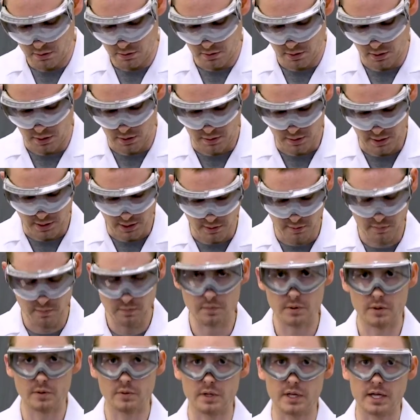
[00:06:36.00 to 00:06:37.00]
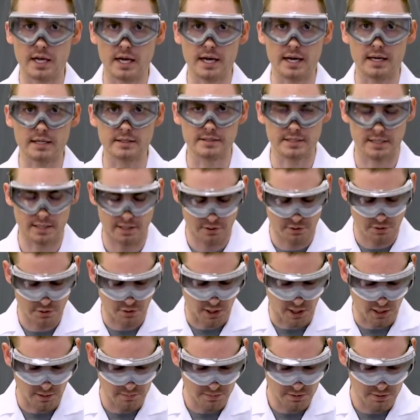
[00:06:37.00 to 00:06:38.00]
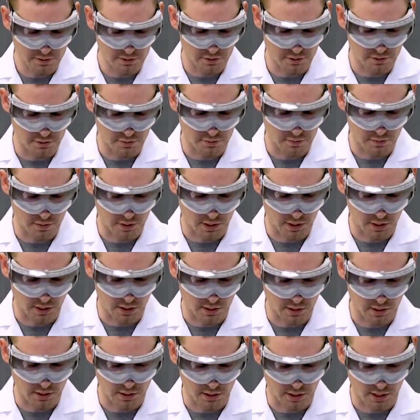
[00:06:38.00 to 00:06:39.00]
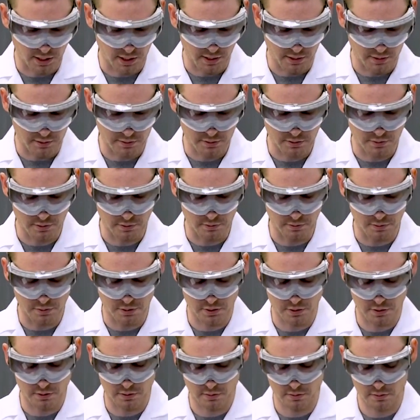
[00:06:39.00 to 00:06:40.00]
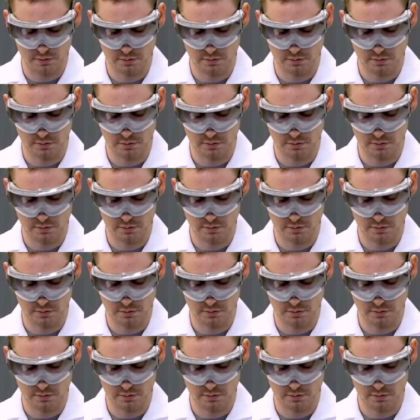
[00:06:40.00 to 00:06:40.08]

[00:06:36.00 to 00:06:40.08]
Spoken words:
And then we will add 10 drops to our iron solution.